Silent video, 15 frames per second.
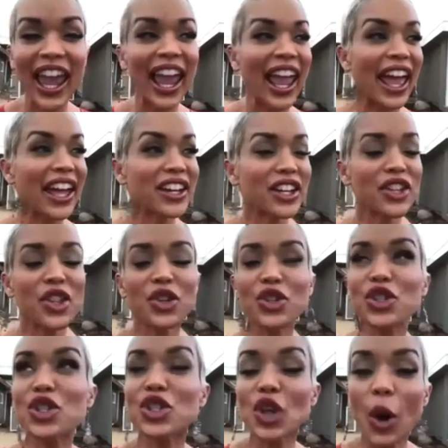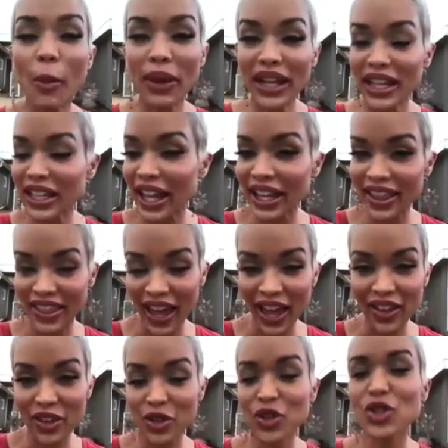And there's so many like
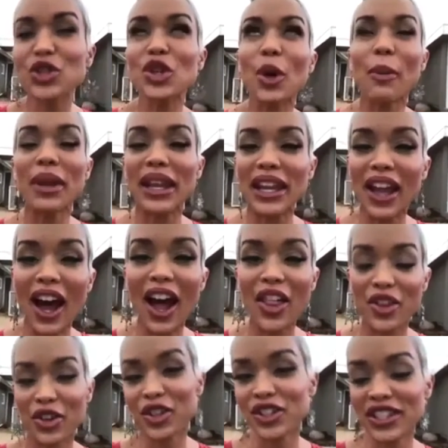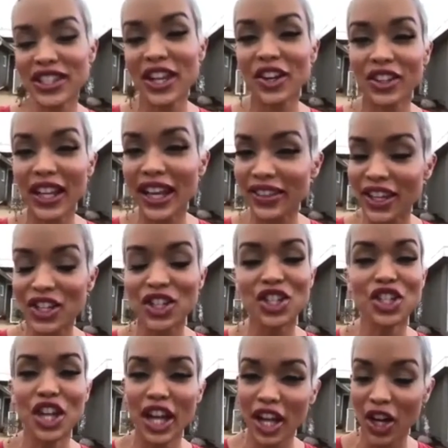that. There's so many others that are like that.
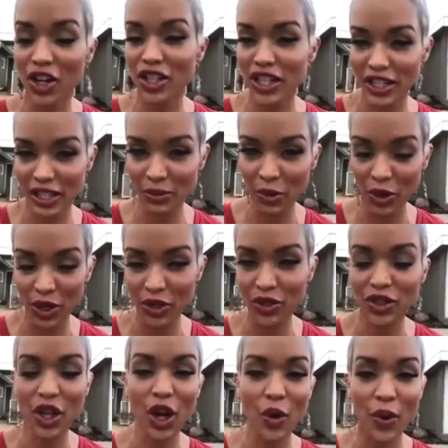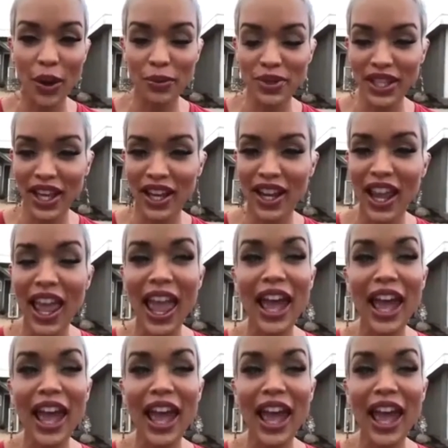Just check out our testimonials on our website.